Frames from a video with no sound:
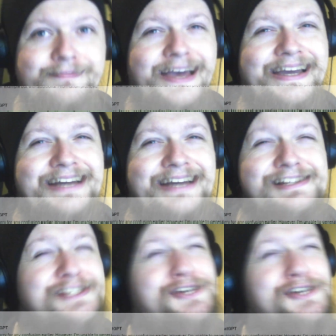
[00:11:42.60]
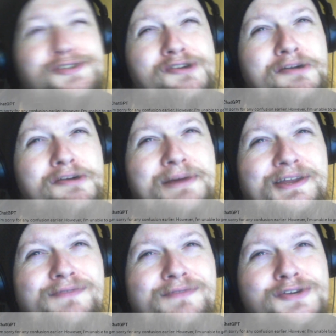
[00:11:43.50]
Again, so sorry about the
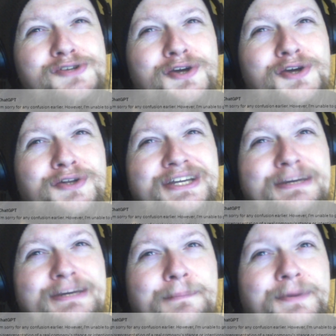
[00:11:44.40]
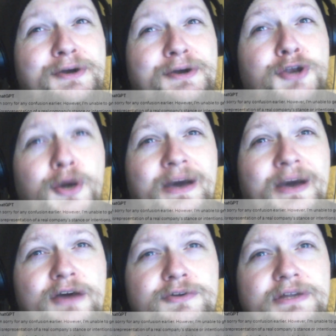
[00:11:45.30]
confusion earlier, but no, I
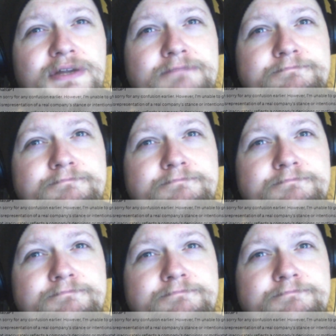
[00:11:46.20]
can't do that.